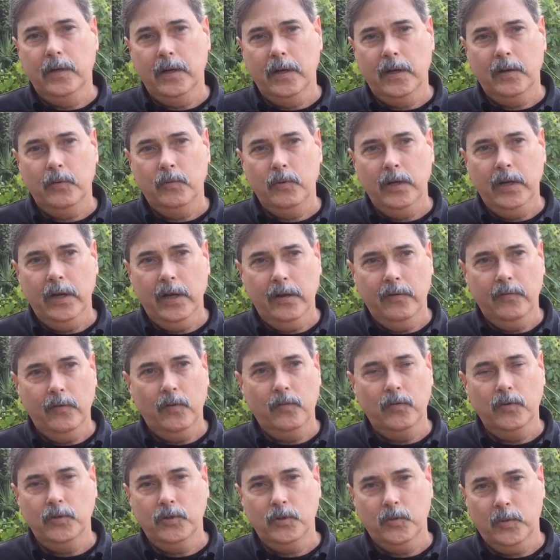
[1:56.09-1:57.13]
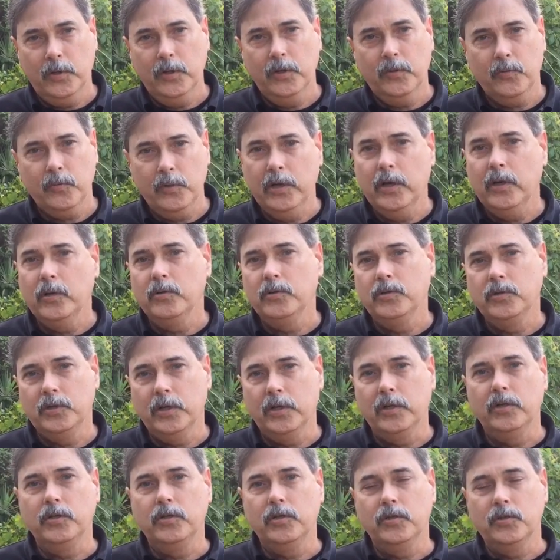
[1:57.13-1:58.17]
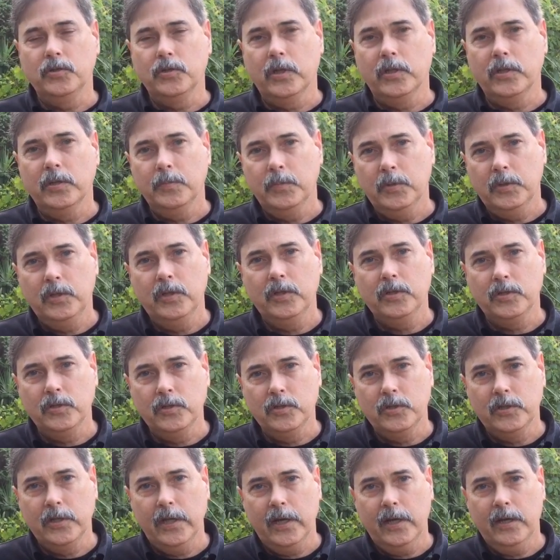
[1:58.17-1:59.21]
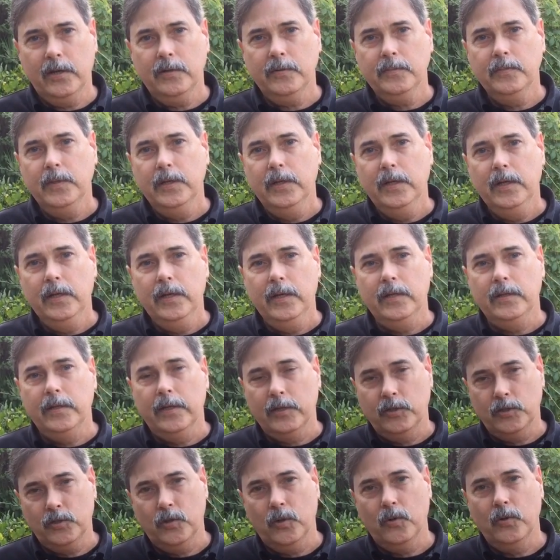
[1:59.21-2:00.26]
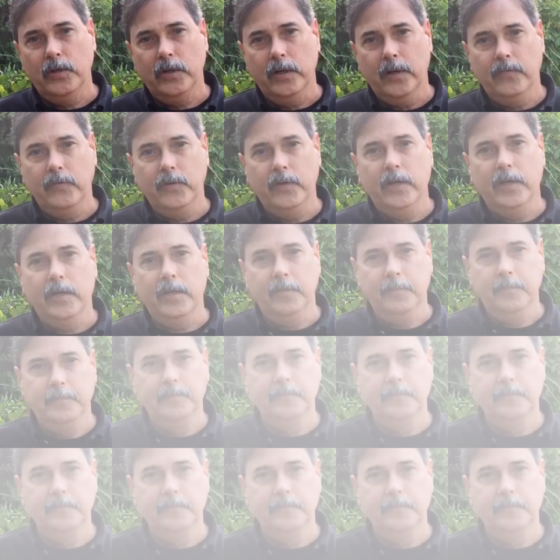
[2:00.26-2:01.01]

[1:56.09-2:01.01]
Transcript: Uh, we have over 2,300 signatures on the petitions now, and that's growing every day.